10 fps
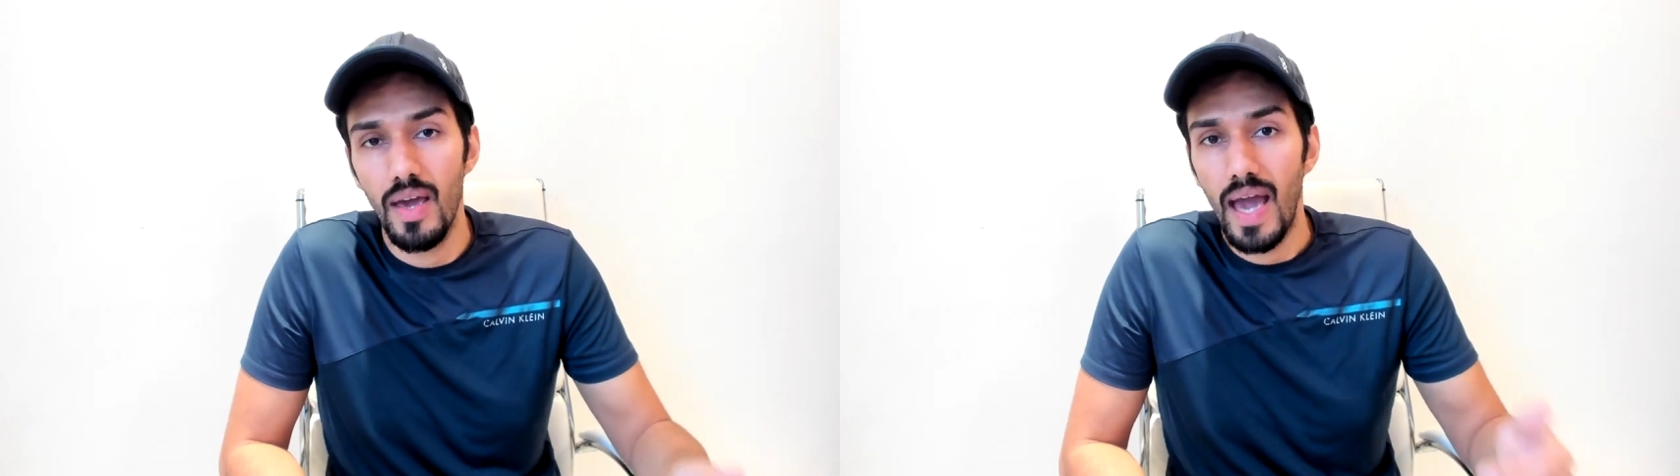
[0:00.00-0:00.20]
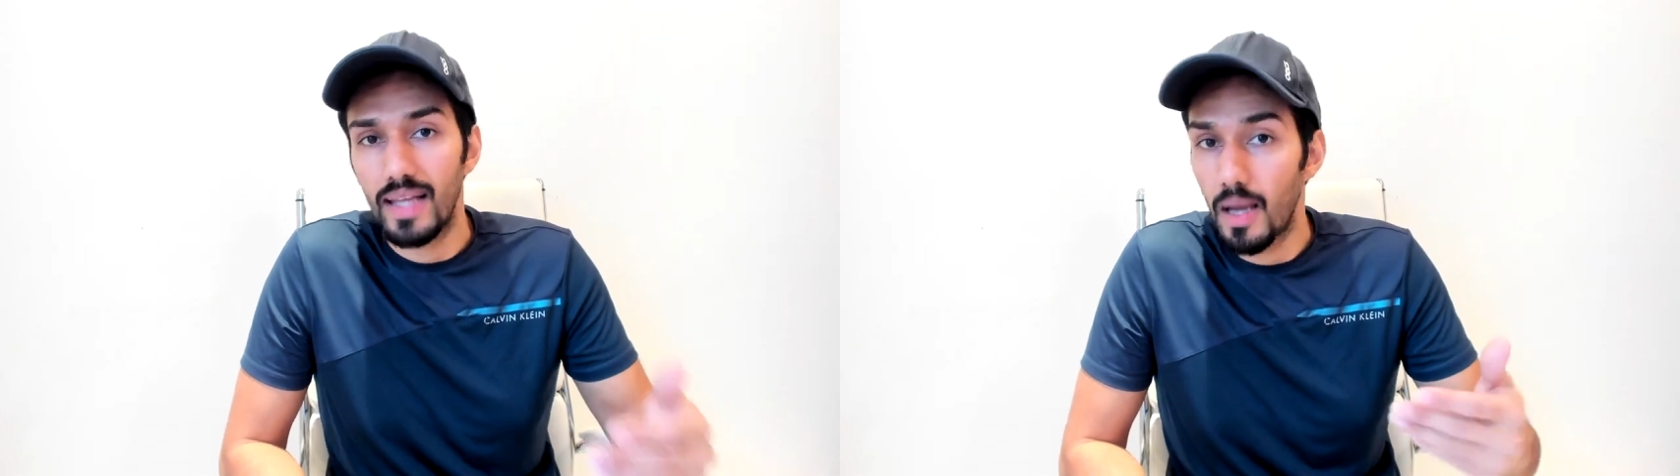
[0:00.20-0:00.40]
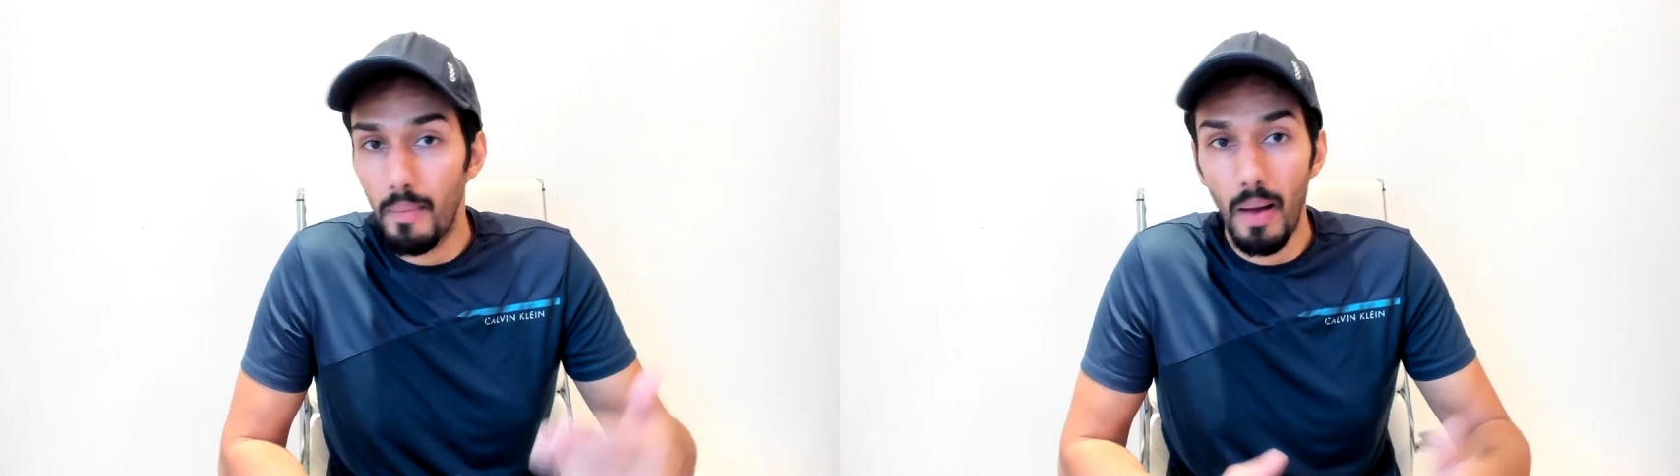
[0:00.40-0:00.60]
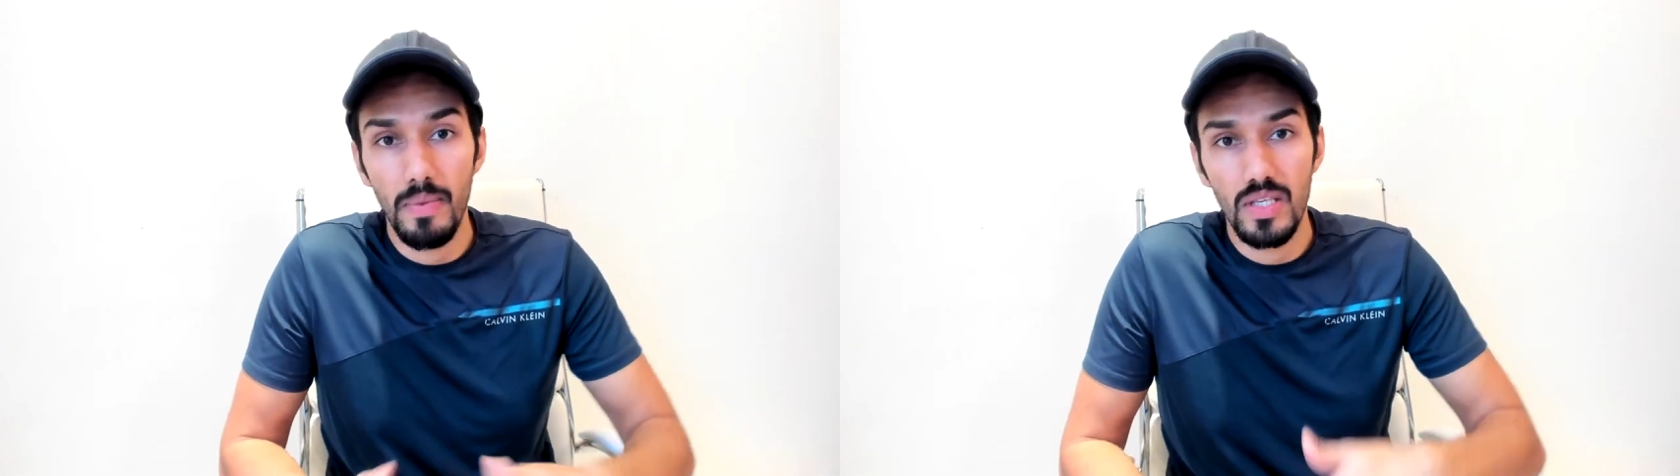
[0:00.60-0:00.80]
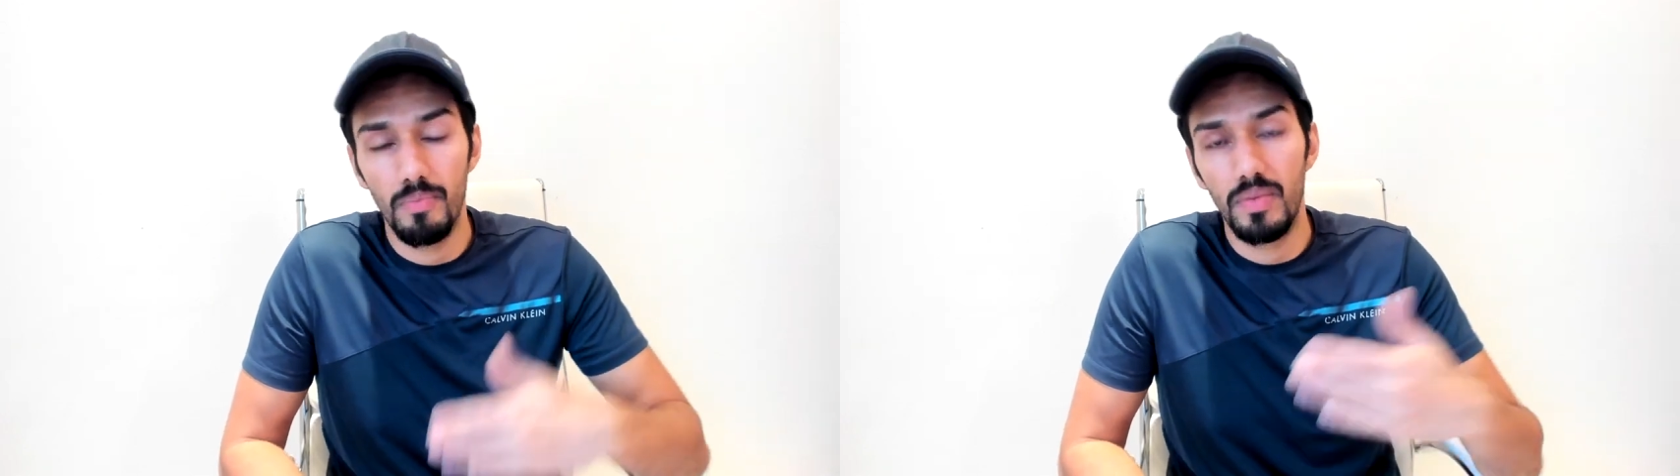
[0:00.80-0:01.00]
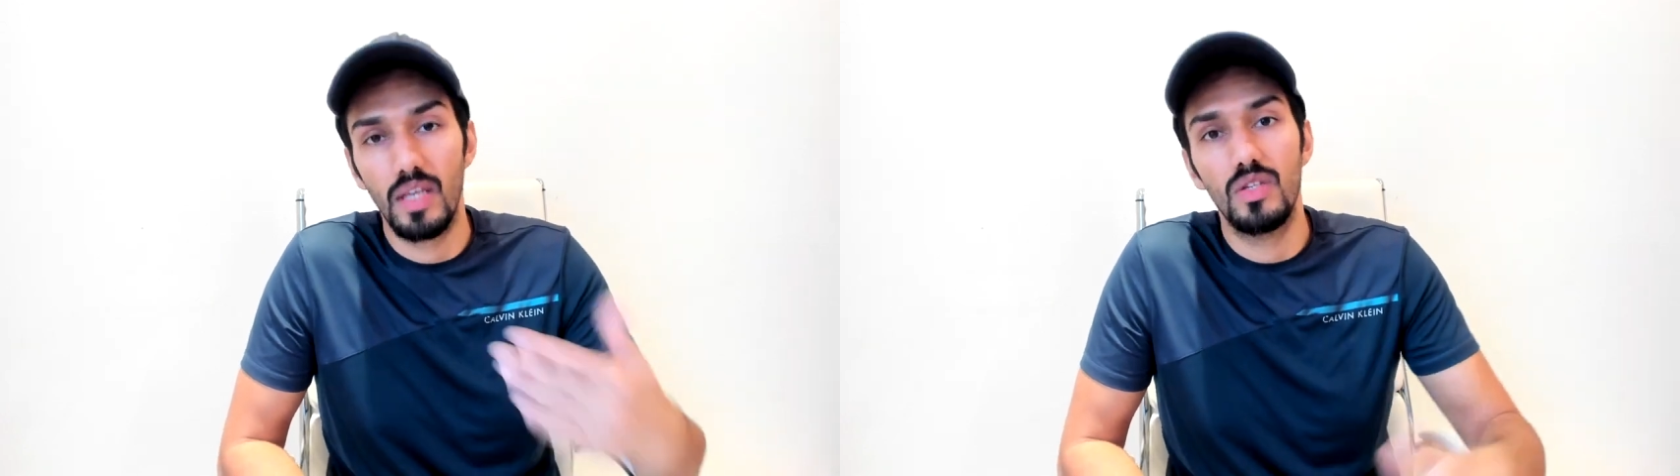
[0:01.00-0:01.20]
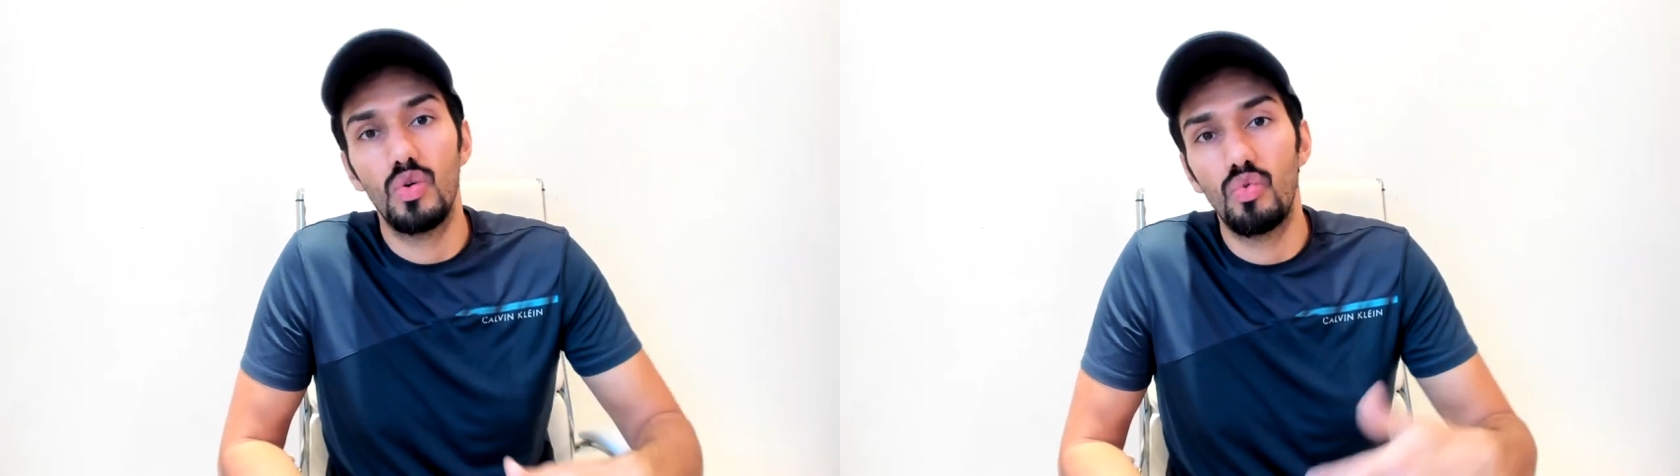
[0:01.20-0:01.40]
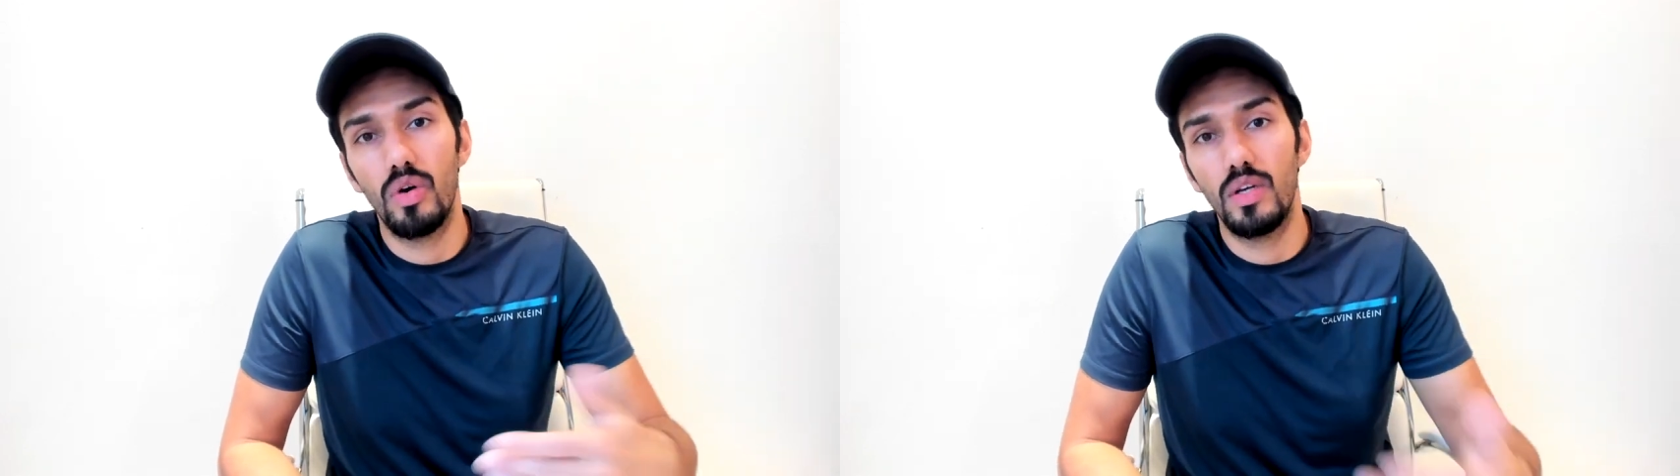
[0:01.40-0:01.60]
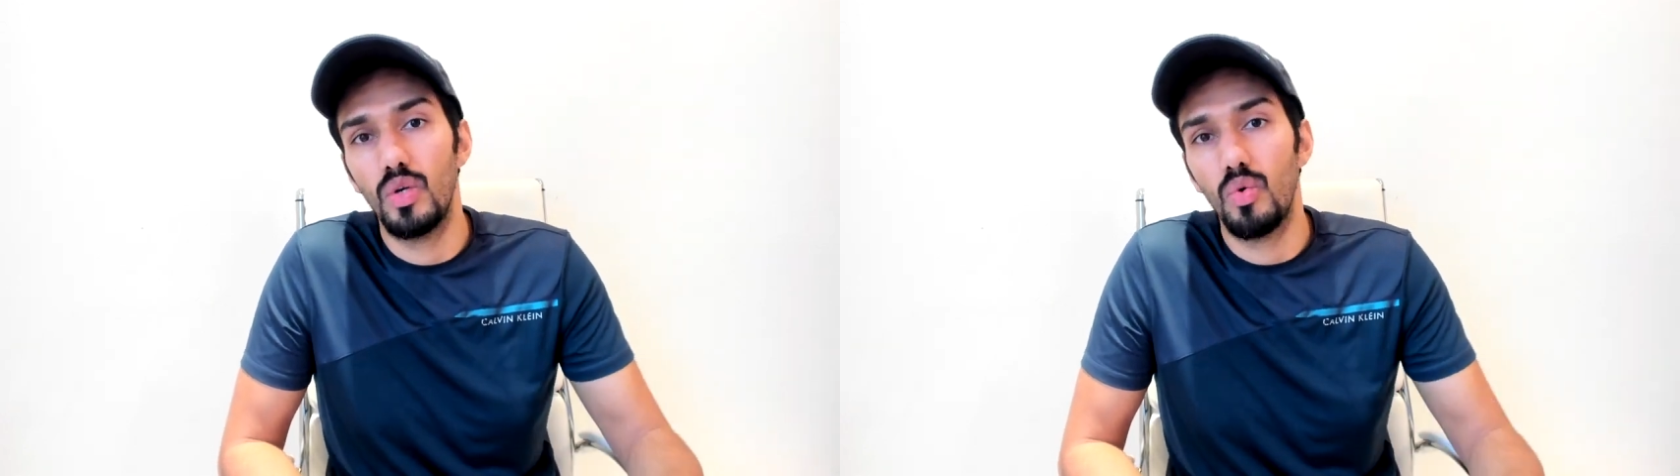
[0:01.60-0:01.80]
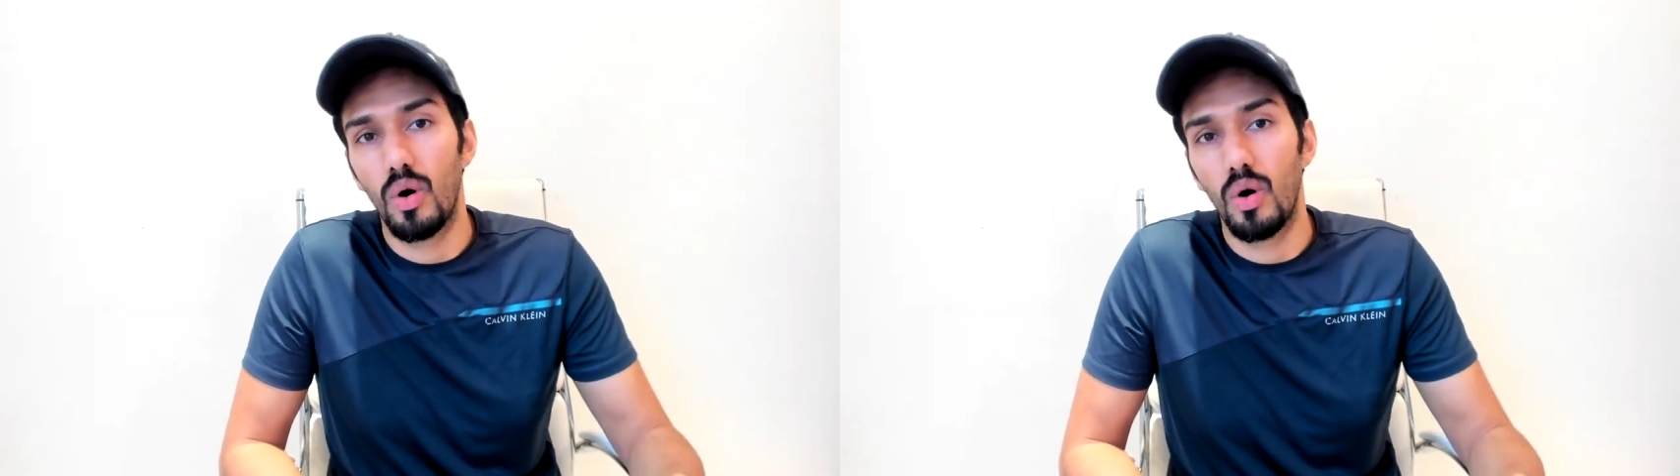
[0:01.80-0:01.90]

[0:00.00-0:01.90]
And that might be something you renew